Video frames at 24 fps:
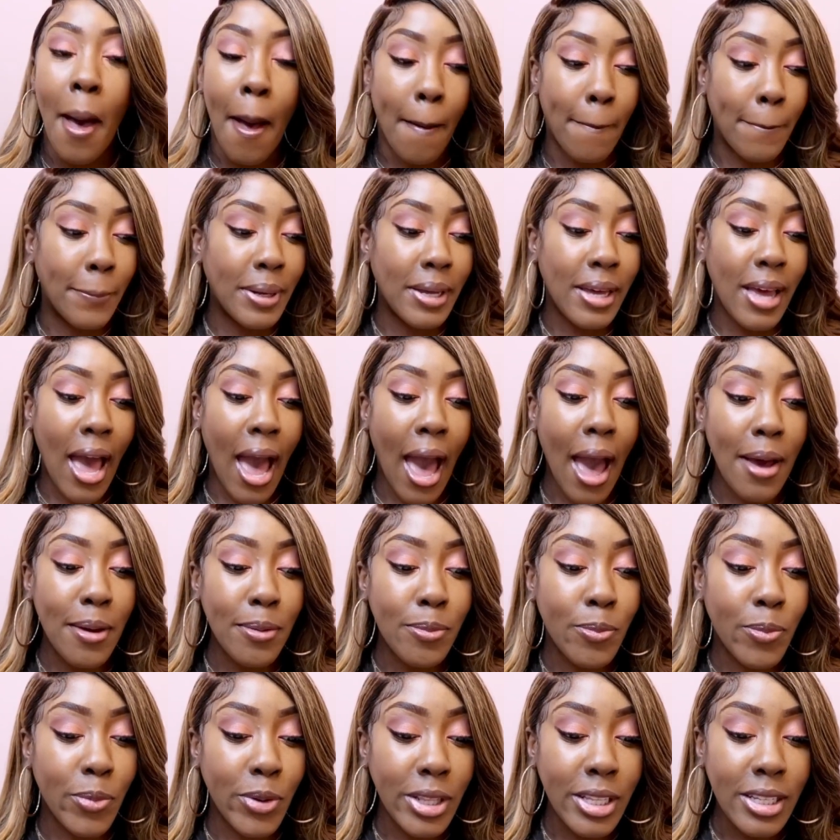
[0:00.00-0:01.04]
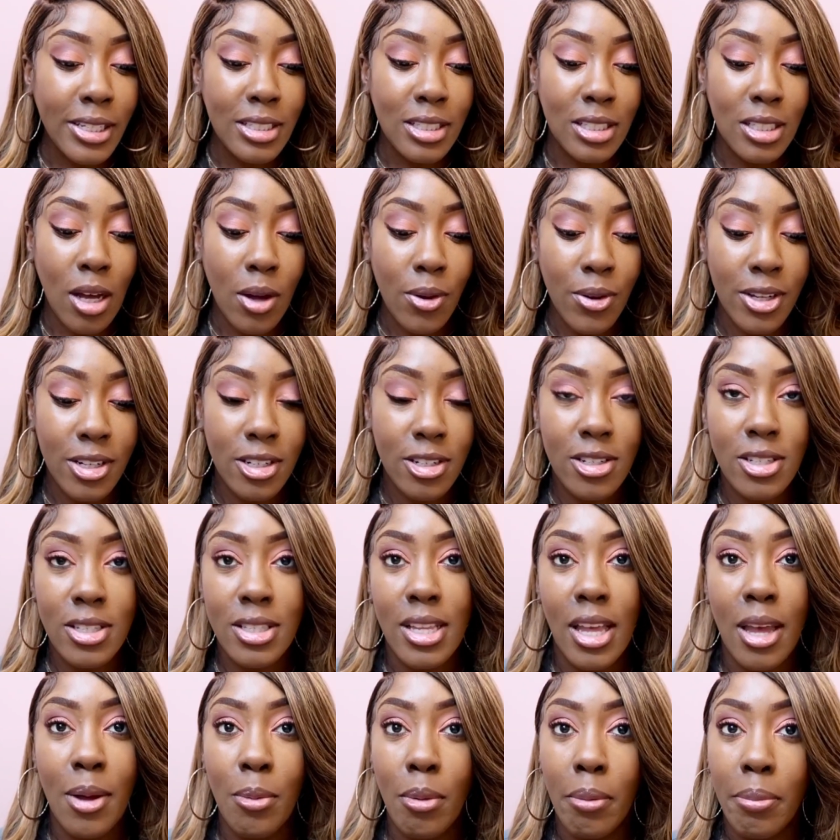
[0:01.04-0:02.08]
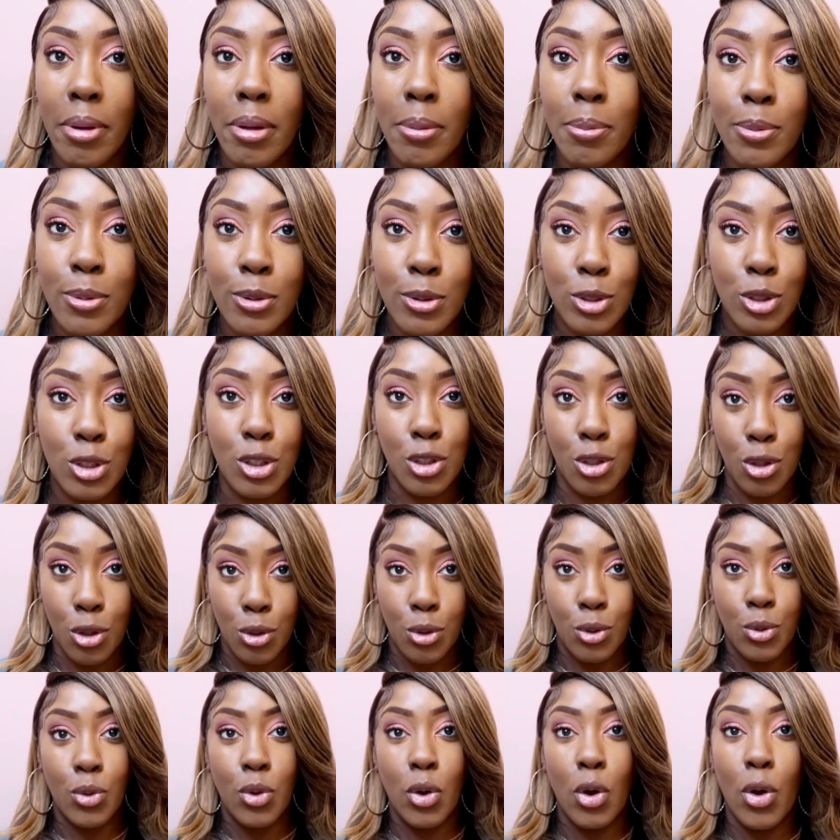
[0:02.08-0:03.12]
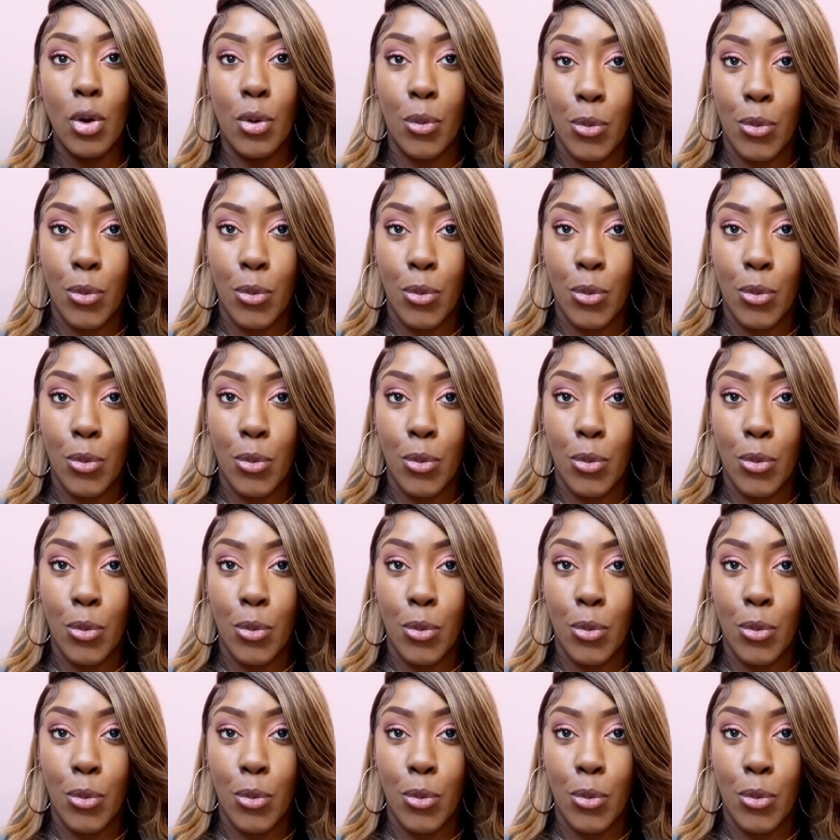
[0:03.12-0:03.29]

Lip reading: But I really don't understand when people do